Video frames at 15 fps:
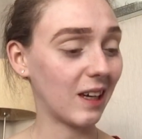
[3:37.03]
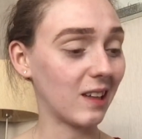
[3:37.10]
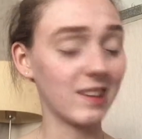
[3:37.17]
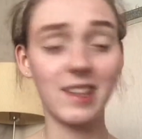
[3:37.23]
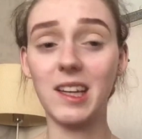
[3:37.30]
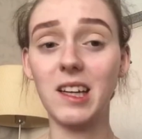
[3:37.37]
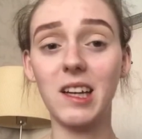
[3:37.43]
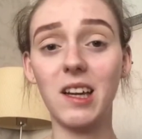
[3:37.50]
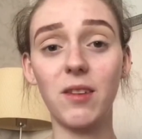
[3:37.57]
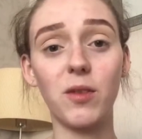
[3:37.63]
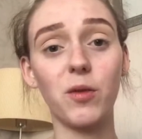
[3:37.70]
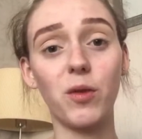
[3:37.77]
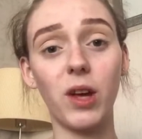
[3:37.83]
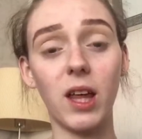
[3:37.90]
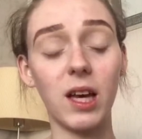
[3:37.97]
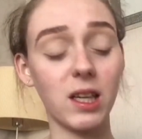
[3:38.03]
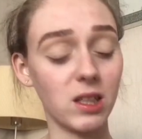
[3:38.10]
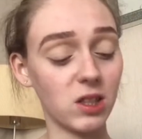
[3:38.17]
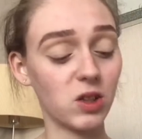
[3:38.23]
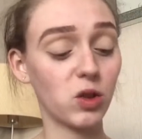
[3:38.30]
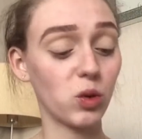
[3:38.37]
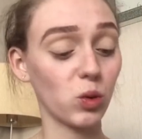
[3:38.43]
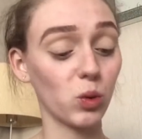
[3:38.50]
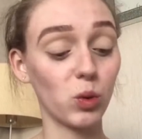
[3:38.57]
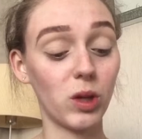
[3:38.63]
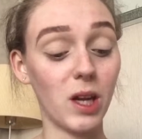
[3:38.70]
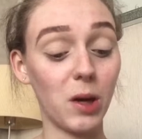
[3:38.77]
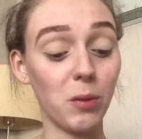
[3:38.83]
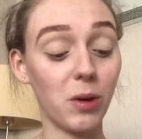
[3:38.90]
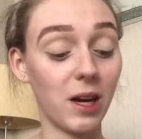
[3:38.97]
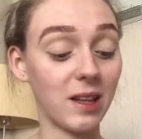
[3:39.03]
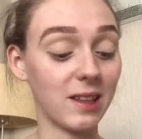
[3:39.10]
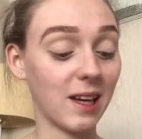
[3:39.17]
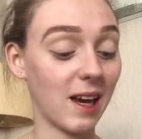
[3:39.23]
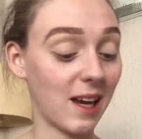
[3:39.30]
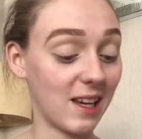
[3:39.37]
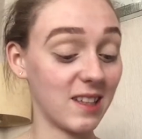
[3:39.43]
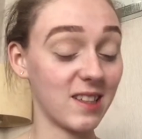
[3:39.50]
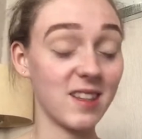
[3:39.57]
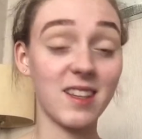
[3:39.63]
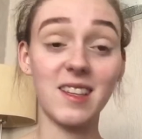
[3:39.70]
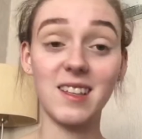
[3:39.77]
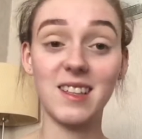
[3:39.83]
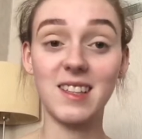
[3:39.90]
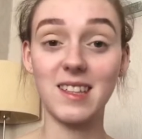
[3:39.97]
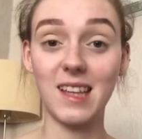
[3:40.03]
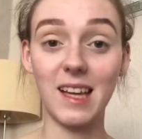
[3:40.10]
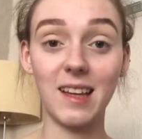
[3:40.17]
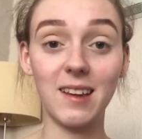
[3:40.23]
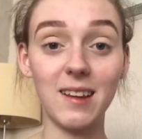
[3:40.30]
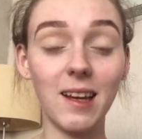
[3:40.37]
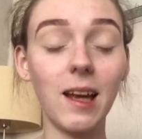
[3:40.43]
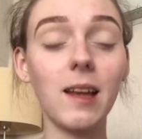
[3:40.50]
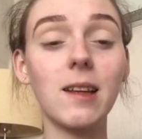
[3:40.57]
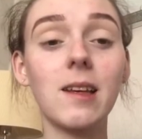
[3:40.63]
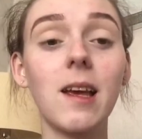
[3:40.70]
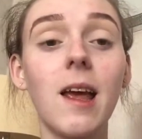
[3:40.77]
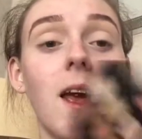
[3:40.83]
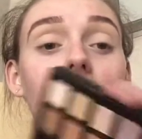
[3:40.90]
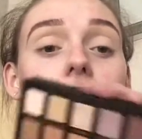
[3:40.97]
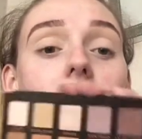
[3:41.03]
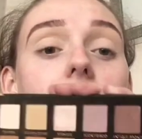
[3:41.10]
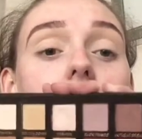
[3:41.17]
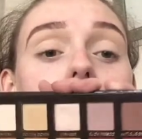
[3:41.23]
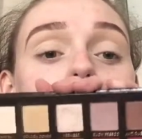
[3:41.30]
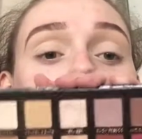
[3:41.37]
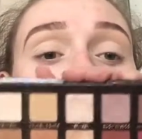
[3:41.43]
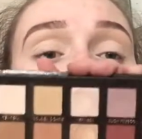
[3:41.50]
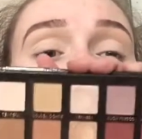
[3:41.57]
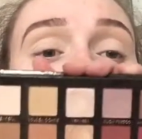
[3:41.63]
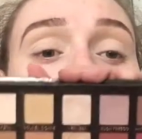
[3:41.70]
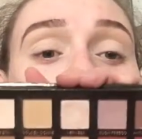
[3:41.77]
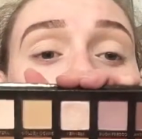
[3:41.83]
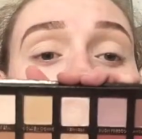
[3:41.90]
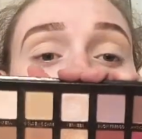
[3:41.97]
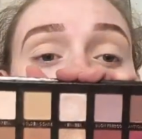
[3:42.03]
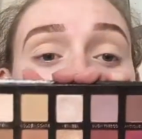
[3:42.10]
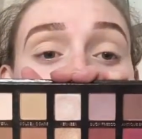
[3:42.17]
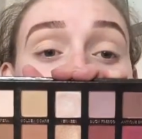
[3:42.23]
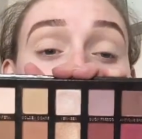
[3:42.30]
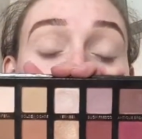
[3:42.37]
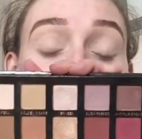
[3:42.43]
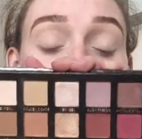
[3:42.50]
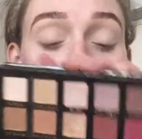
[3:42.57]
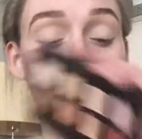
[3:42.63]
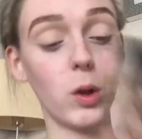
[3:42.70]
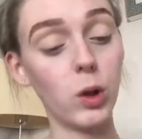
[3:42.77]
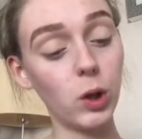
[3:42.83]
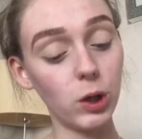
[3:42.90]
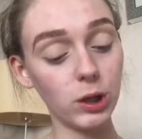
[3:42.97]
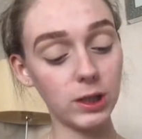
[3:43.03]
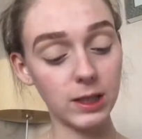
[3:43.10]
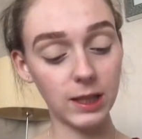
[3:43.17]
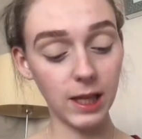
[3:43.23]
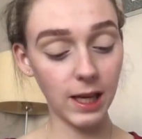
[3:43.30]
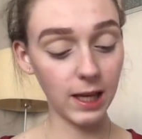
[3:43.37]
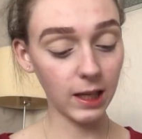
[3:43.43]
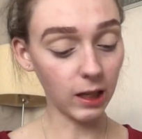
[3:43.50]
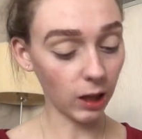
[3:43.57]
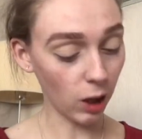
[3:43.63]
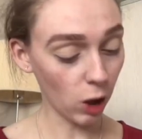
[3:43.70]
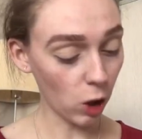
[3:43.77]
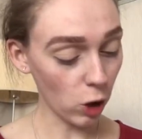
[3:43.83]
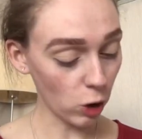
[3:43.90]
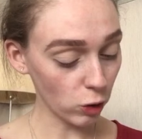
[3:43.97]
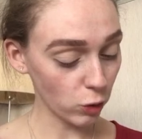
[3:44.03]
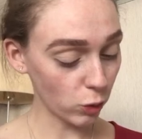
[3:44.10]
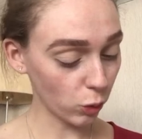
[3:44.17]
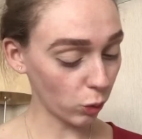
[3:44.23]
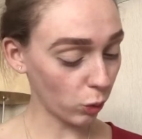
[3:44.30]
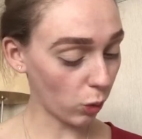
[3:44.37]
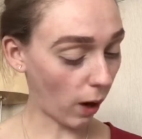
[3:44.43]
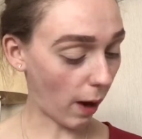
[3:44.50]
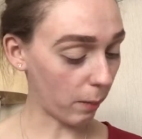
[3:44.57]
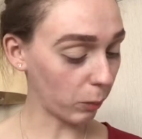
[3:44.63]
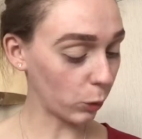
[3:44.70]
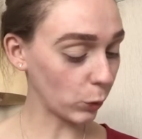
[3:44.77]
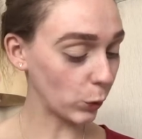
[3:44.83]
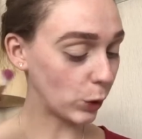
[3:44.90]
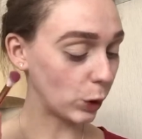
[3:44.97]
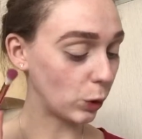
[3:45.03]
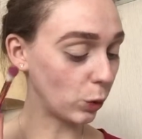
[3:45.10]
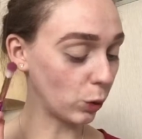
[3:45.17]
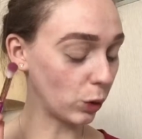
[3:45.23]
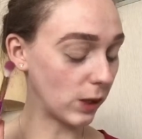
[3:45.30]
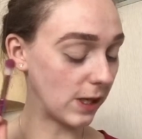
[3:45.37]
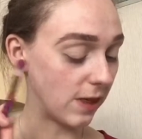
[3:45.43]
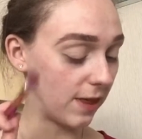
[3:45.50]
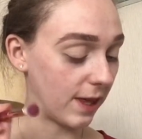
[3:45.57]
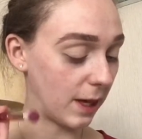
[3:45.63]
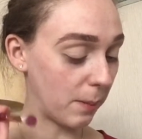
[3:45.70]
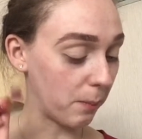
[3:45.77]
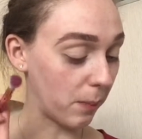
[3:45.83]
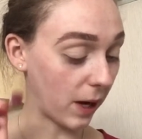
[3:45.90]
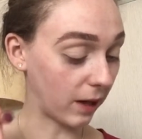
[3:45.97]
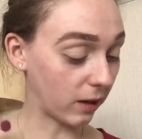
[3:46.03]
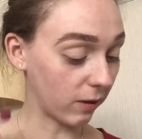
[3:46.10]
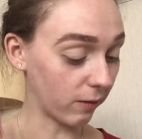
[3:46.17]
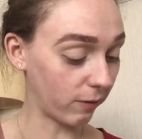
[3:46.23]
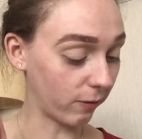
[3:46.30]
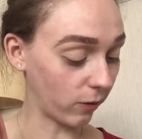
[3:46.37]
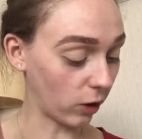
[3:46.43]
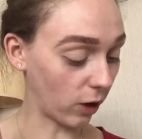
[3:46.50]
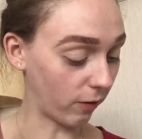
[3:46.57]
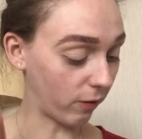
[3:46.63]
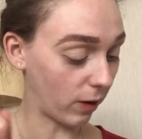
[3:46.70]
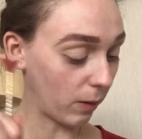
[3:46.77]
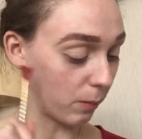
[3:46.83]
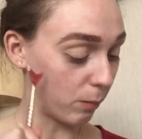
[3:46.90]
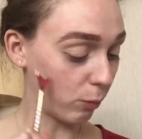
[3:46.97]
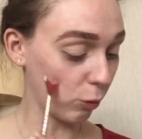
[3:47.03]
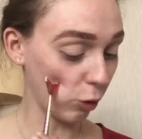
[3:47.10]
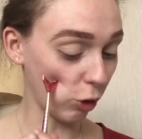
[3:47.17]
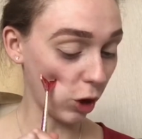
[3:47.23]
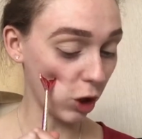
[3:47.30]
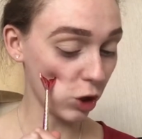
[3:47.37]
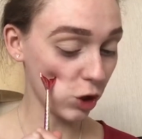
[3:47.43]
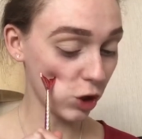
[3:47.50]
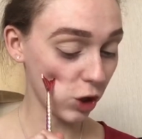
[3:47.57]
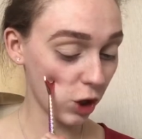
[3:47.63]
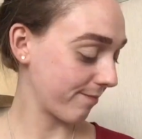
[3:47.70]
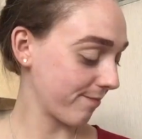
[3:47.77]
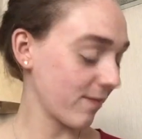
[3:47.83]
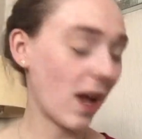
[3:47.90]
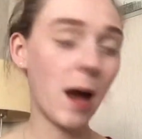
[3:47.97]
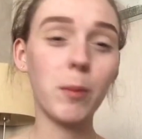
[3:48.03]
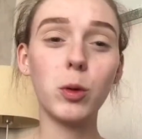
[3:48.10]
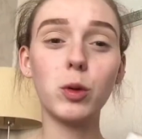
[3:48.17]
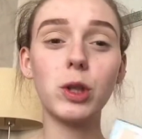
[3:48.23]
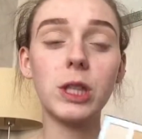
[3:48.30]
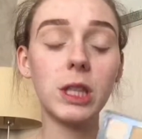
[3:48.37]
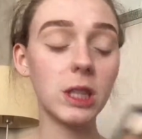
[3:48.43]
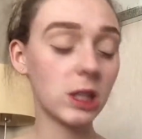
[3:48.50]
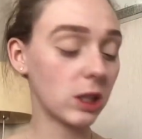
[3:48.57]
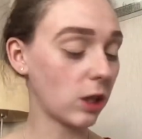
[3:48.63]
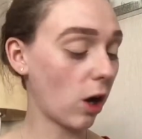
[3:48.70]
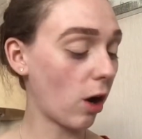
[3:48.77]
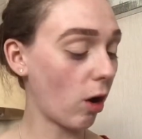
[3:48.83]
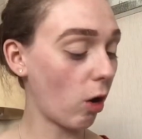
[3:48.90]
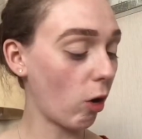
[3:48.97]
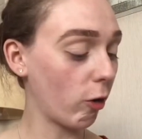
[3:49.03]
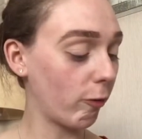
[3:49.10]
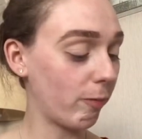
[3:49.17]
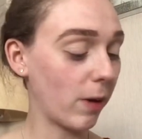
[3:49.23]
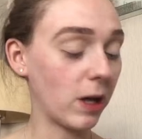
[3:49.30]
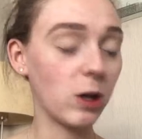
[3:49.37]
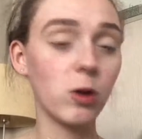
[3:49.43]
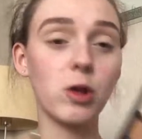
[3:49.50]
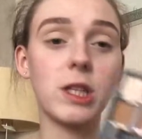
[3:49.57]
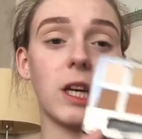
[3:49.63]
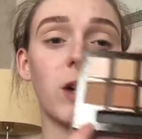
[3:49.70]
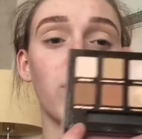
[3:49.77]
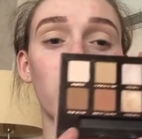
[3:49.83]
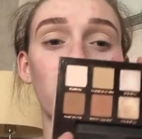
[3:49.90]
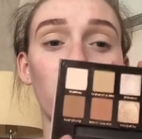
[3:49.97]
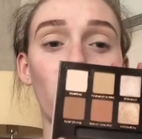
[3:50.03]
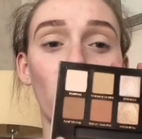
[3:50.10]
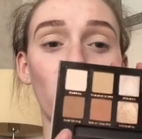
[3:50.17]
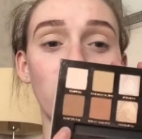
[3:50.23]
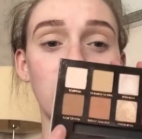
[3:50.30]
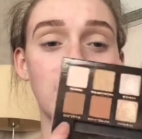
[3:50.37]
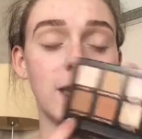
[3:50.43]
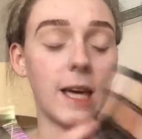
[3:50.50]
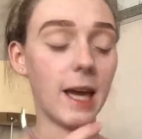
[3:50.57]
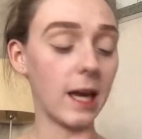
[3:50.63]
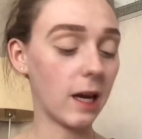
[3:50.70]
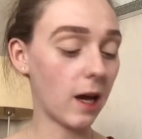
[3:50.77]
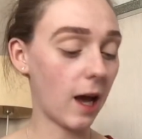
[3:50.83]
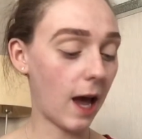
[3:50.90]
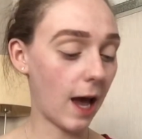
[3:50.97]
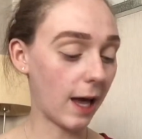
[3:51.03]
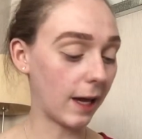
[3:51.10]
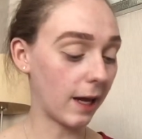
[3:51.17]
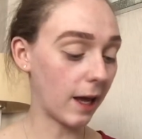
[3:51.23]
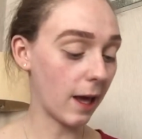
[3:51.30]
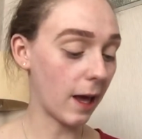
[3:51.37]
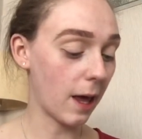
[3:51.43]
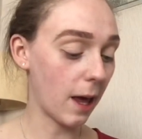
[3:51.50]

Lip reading: and didn't even realise, so now it has stained it, and this is just what it looks like. So I'm going to use the big fluffy brush. I'm going to start off by using Raw Sienna in